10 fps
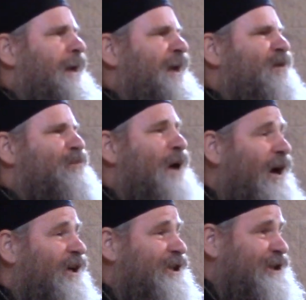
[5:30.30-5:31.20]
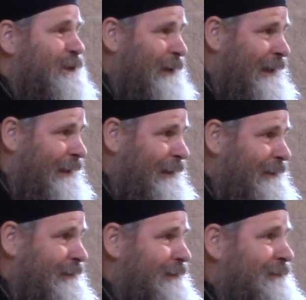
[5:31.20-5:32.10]
And
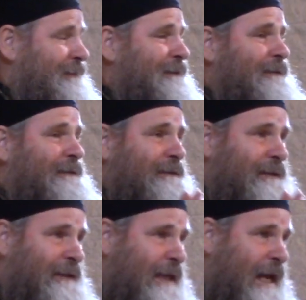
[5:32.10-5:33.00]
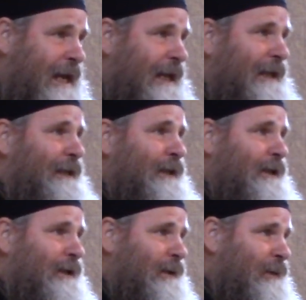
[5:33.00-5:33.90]
punctuating the day
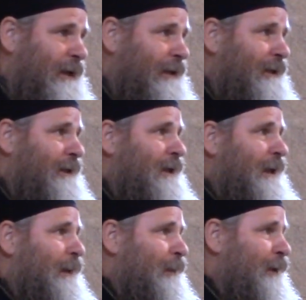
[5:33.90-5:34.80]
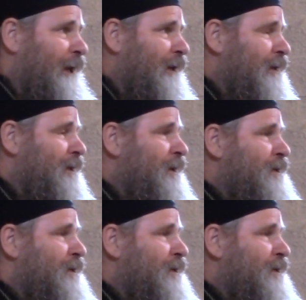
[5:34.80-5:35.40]
with prayer.